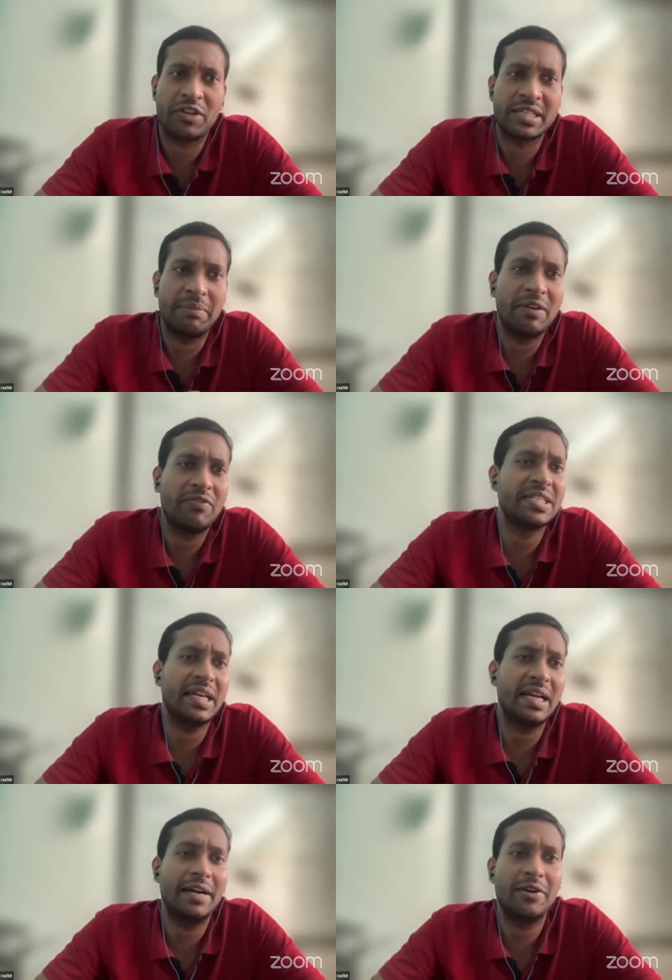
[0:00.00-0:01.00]
For example,
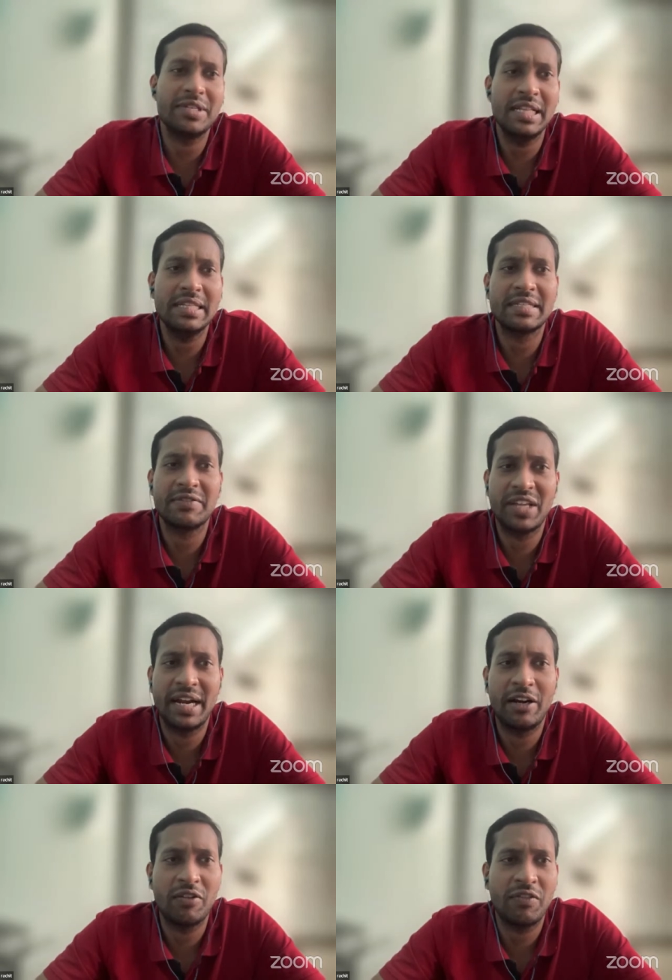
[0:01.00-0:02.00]
physical hydrogels, if they're
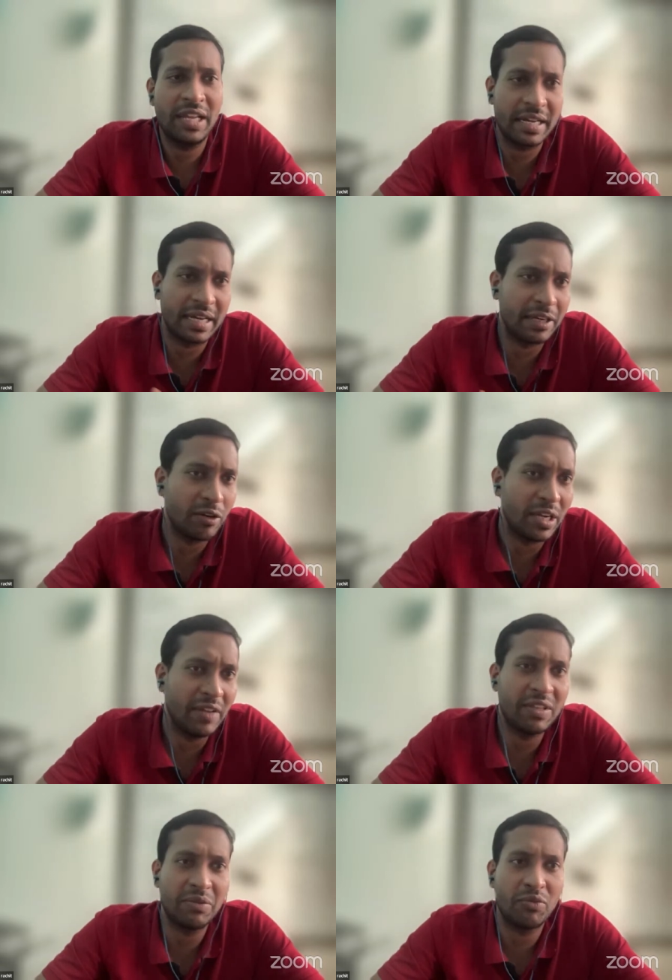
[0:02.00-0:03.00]
hydrophilic, can you
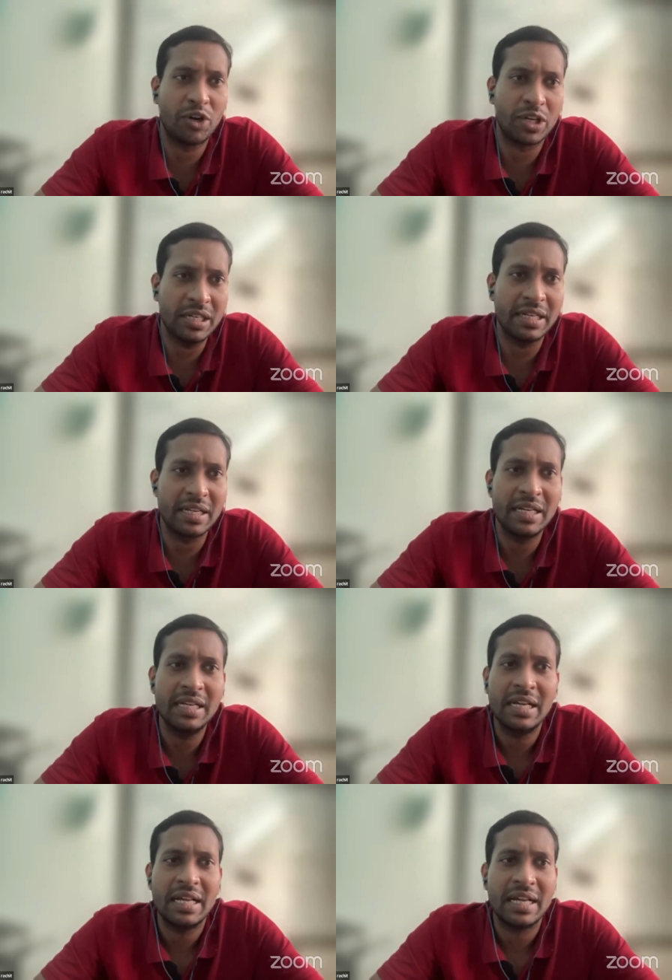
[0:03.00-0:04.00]
leave them in water,
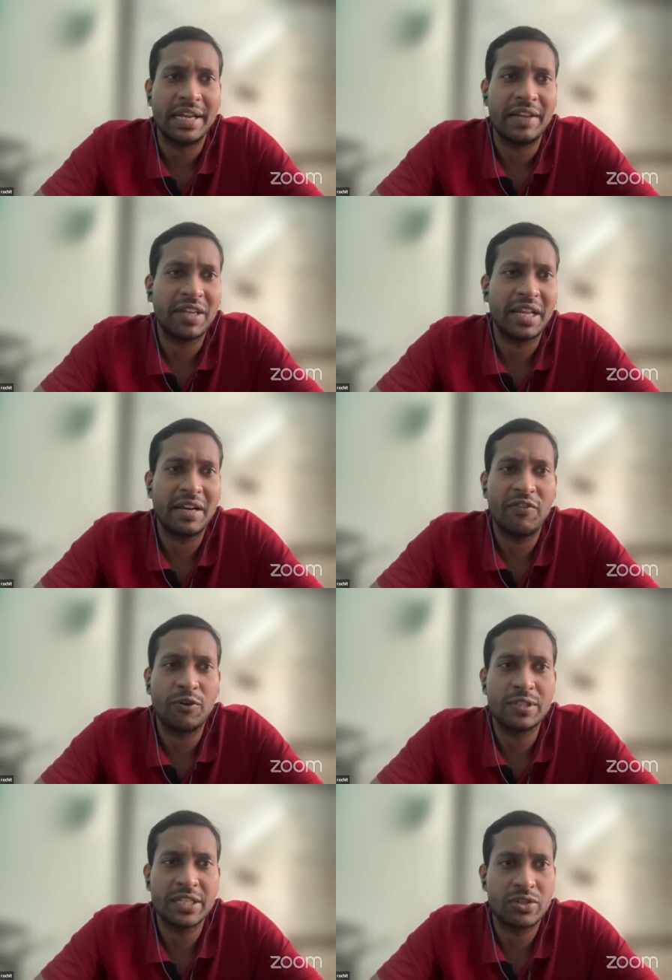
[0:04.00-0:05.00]
and if there are enough
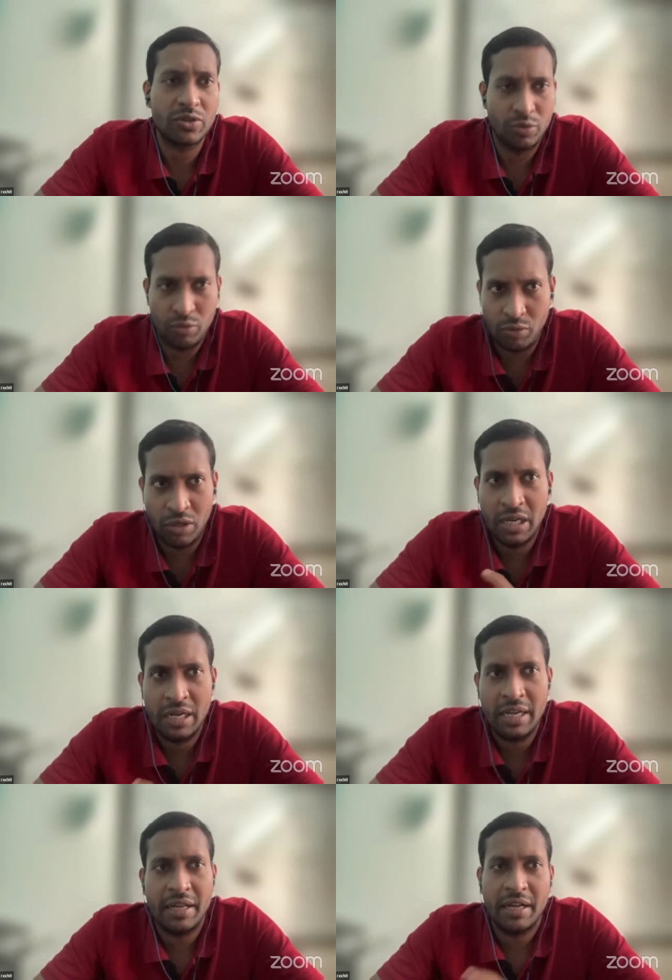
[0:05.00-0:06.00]
forces to
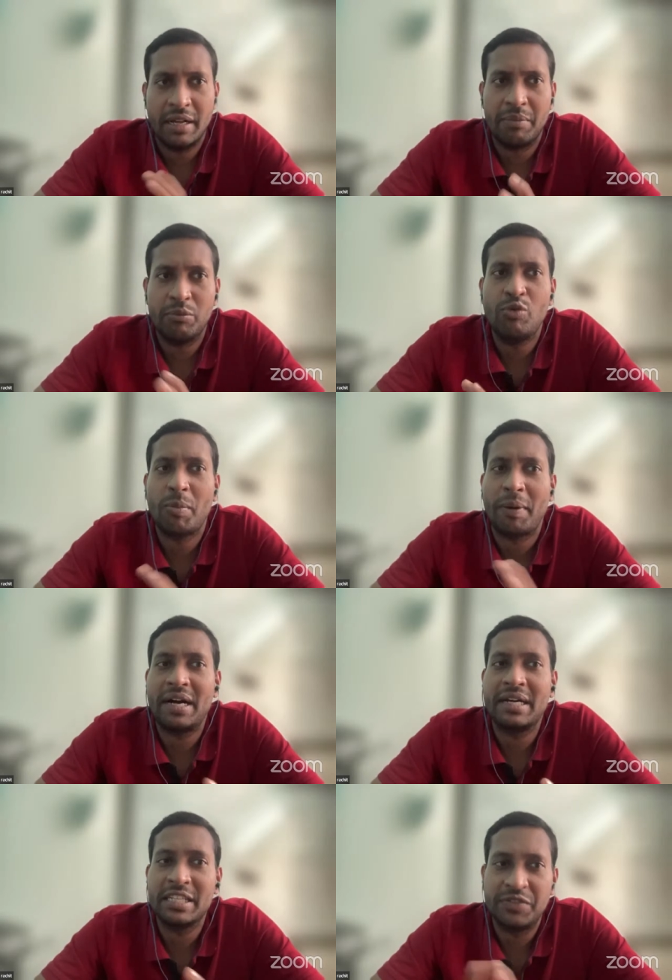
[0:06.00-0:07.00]
move
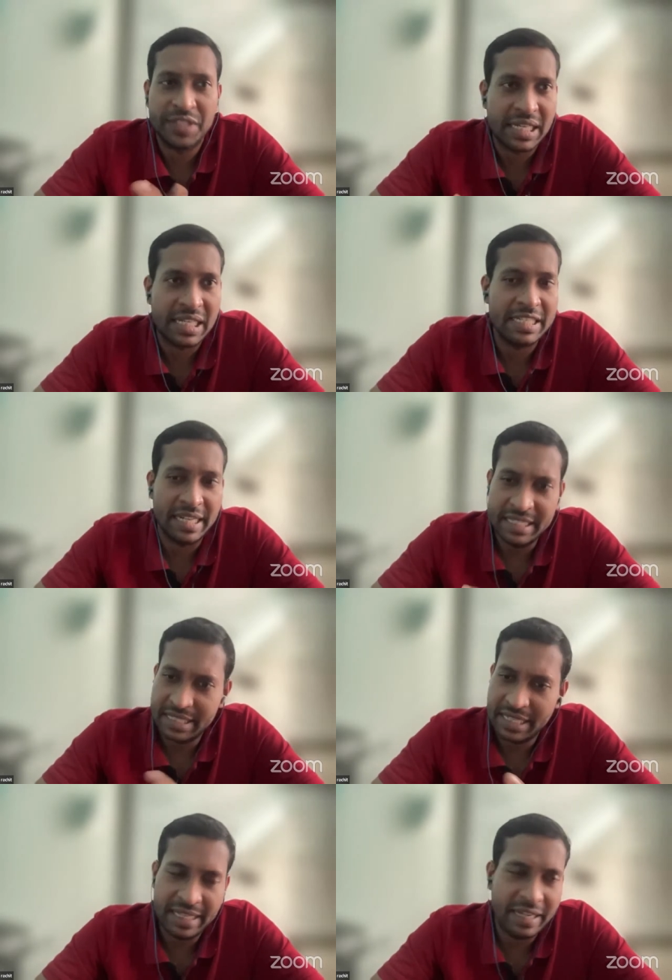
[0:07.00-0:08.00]
apart these physical chains,
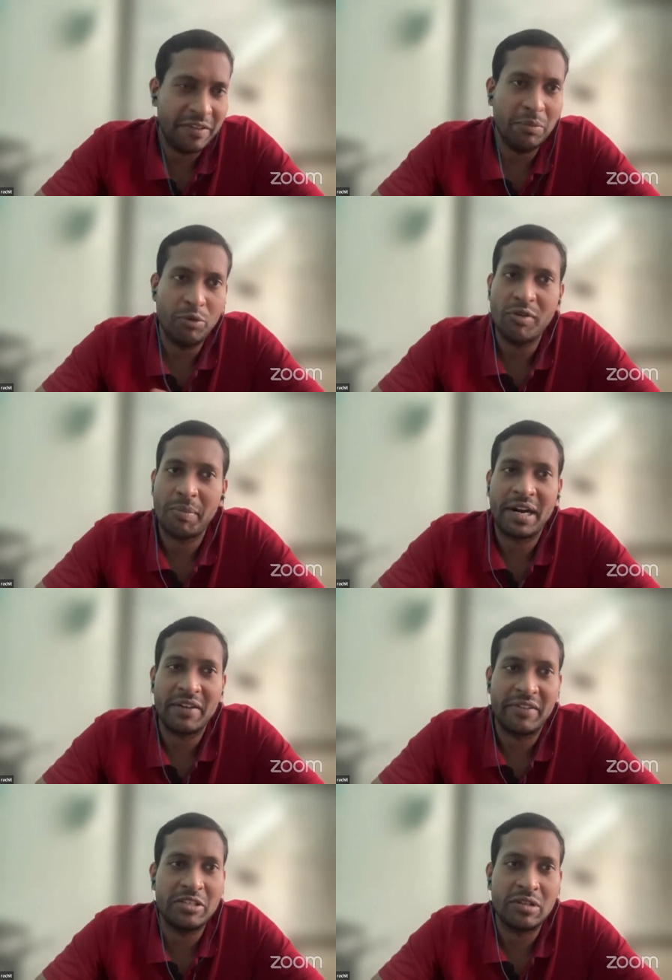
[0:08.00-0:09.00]
they will move apart
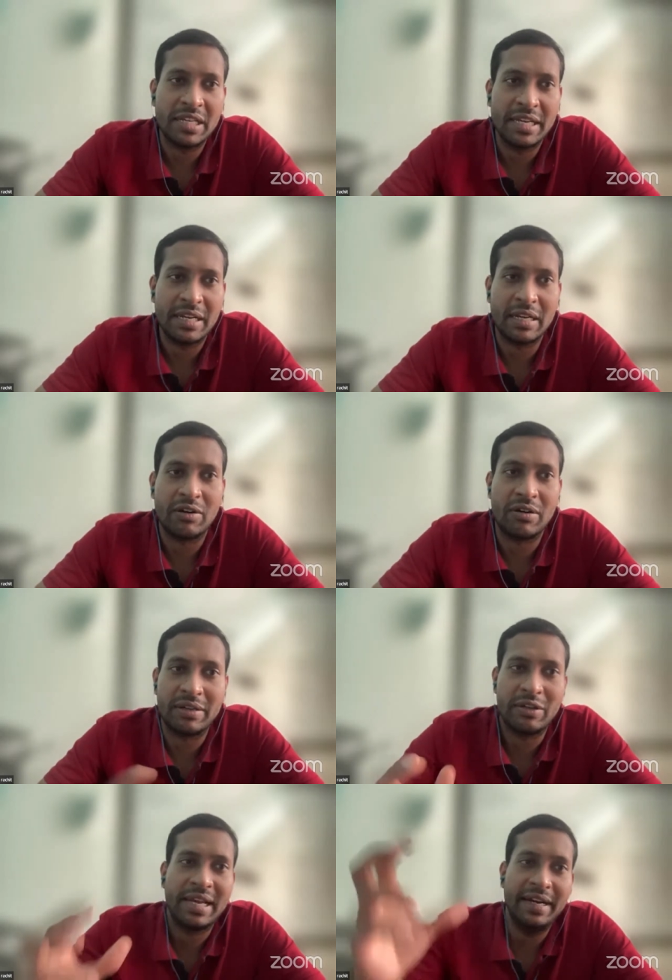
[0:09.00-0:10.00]
eventually, and
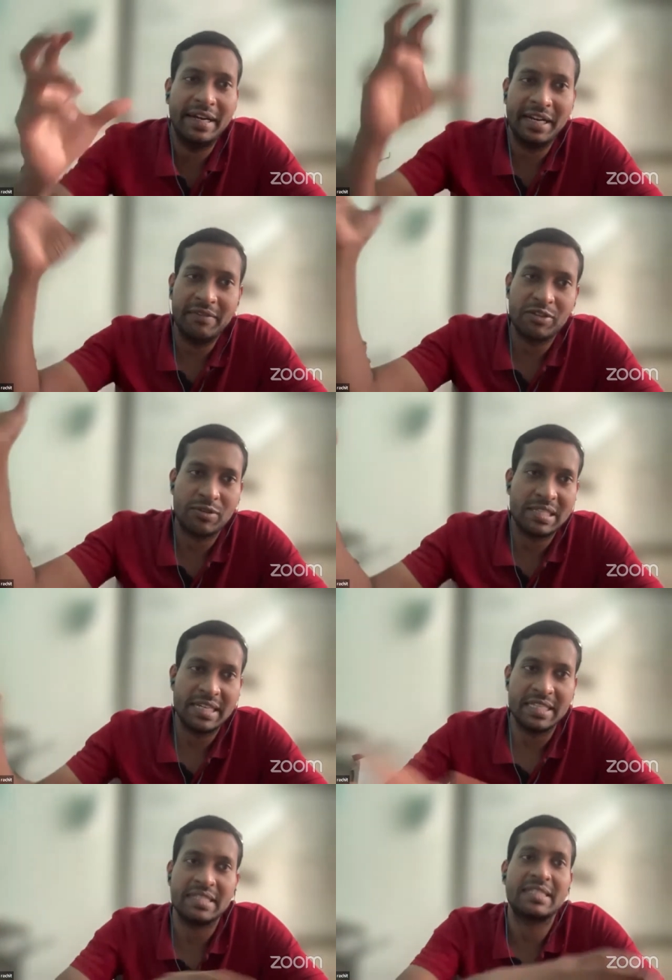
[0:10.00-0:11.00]
you'll get individual
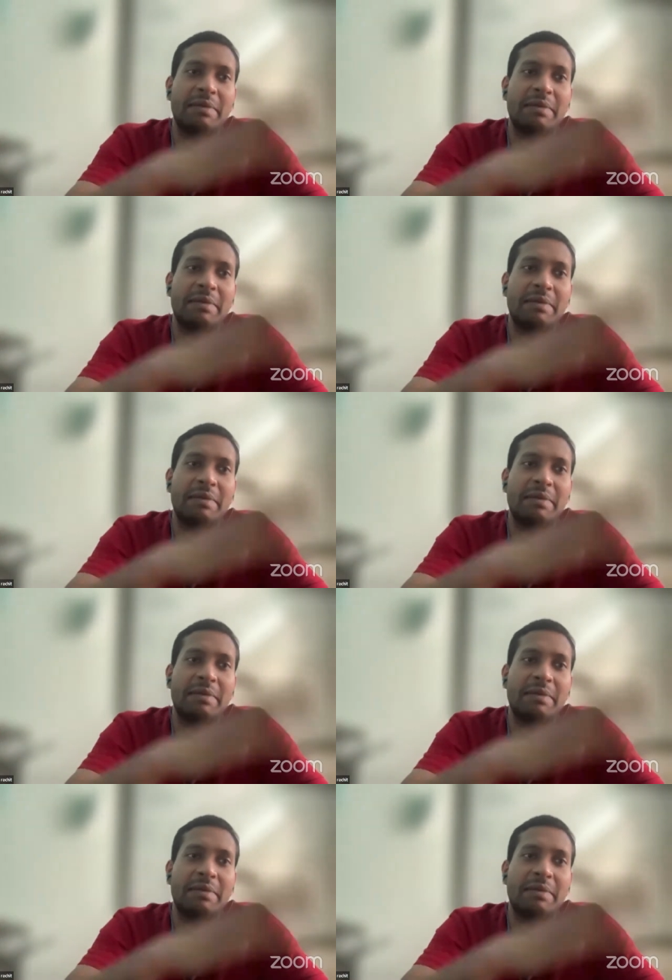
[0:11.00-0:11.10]
chains